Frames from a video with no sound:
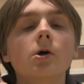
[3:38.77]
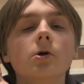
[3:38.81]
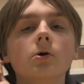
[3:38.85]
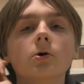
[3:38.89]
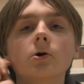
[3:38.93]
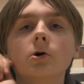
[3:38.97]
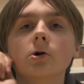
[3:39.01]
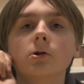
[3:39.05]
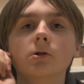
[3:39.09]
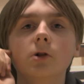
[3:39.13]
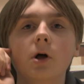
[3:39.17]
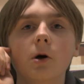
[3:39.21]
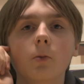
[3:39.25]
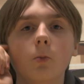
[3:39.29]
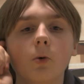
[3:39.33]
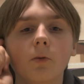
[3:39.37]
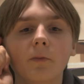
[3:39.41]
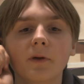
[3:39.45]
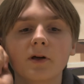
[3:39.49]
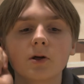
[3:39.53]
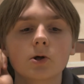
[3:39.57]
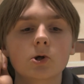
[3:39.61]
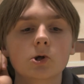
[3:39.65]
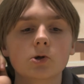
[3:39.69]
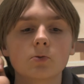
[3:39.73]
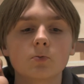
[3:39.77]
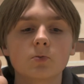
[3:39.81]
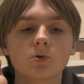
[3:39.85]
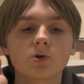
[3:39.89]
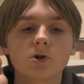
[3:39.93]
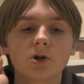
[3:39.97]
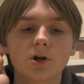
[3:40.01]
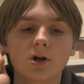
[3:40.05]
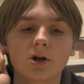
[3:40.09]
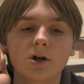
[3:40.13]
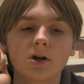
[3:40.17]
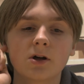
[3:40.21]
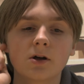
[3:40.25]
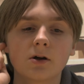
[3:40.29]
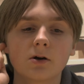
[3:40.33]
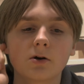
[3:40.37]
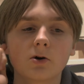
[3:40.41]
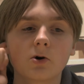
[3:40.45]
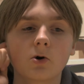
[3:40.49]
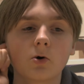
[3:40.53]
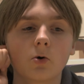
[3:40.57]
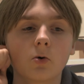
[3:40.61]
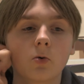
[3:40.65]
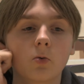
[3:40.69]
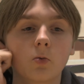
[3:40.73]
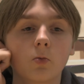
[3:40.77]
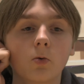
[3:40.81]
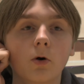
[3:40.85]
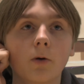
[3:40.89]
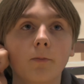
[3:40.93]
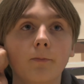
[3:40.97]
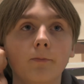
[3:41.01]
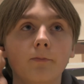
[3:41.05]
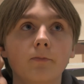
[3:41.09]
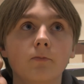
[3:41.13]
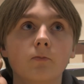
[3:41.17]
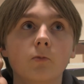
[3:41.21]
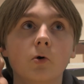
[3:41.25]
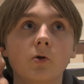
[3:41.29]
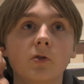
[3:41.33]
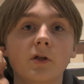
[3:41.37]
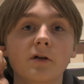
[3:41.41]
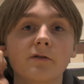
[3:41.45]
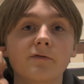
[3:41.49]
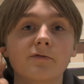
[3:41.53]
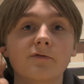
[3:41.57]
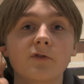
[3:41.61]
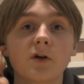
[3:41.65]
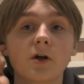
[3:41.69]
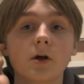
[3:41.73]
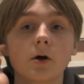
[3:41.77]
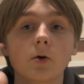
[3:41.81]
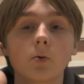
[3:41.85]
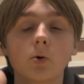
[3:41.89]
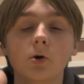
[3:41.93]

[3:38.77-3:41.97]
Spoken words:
You can learn what makes them tick, what they fear,